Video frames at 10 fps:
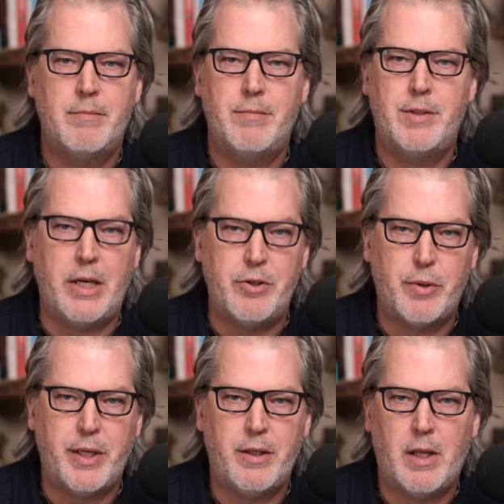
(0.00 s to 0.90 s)

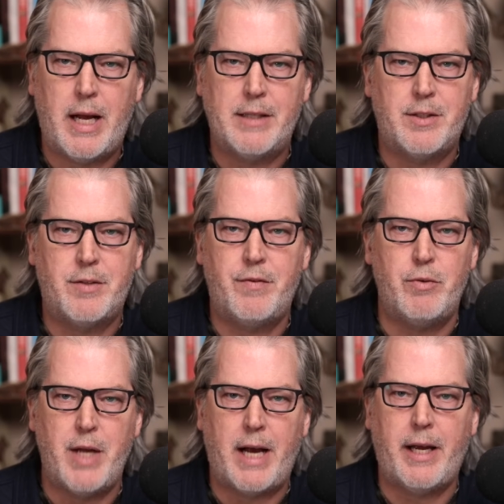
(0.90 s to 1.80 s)
century, the last few
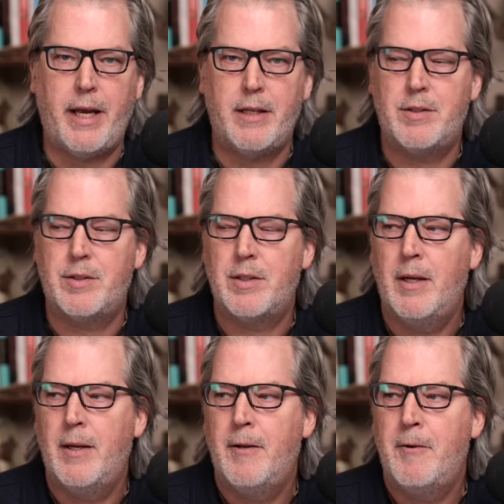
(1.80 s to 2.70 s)
decades,
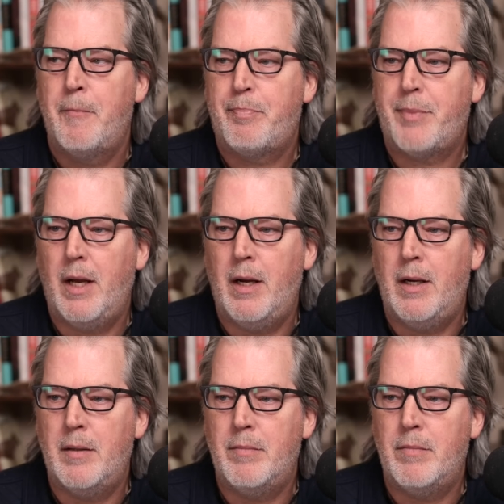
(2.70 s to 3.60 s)

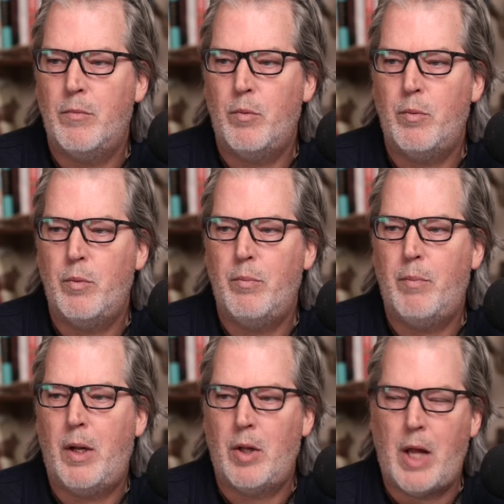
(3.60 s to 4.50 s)
a
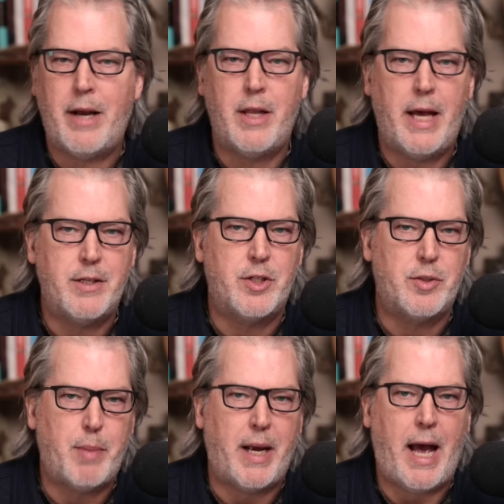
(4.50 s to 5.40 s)
lot of that is
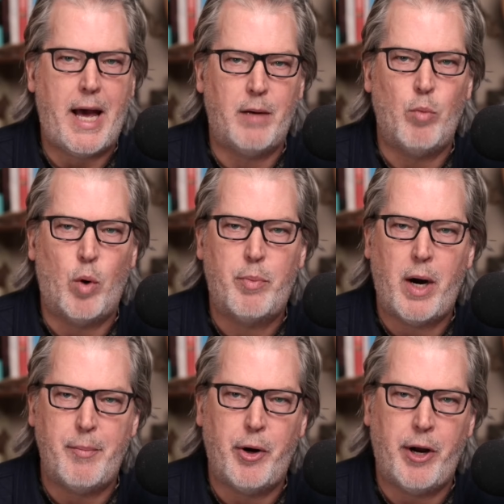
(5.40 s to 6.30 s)
just by adding more
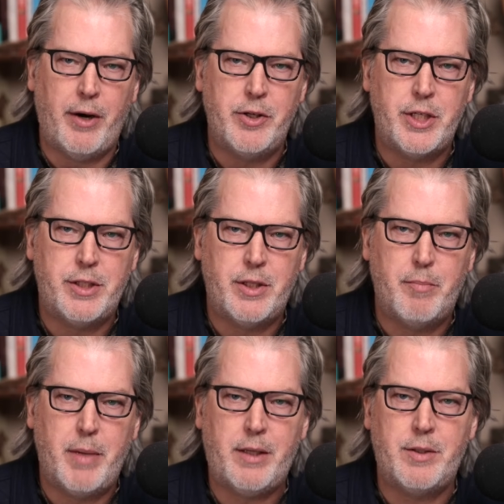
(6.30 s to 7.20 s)
primary energy to the
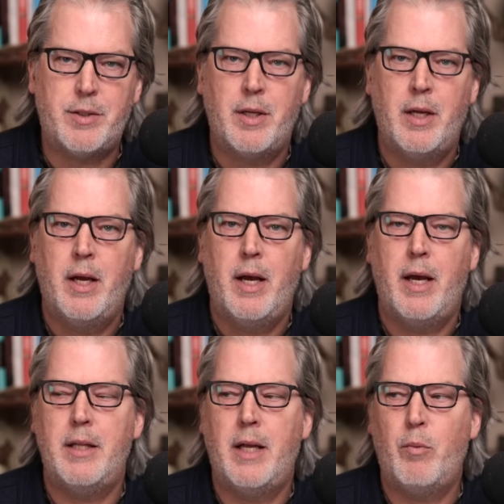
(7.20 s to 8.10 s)
mix.
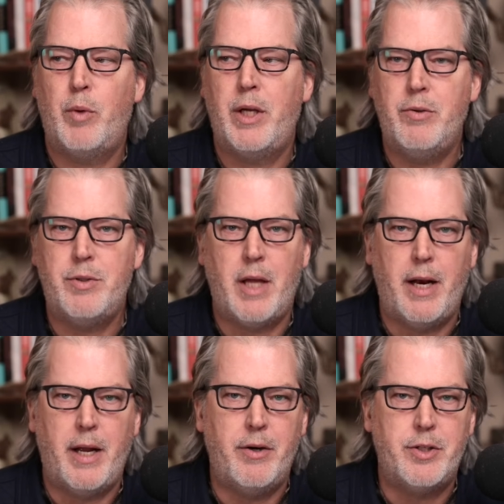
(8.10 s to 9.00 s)
And then we use that
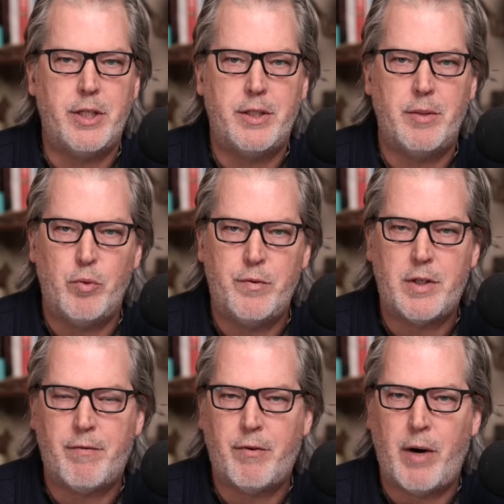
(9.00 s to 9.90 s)
energy to move
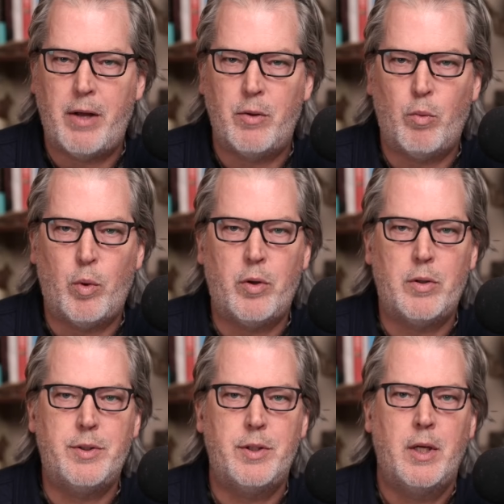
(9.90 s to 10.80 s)
stuff around the
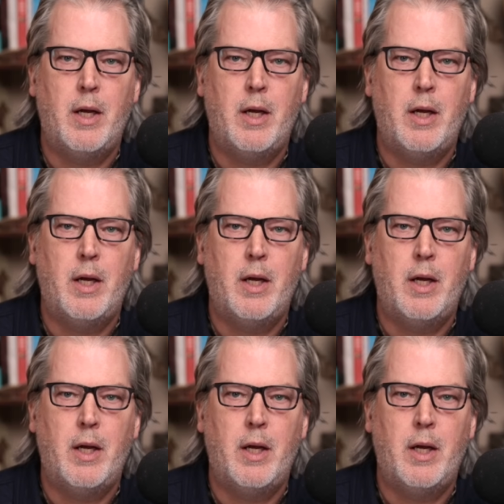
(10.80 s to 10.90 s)
world.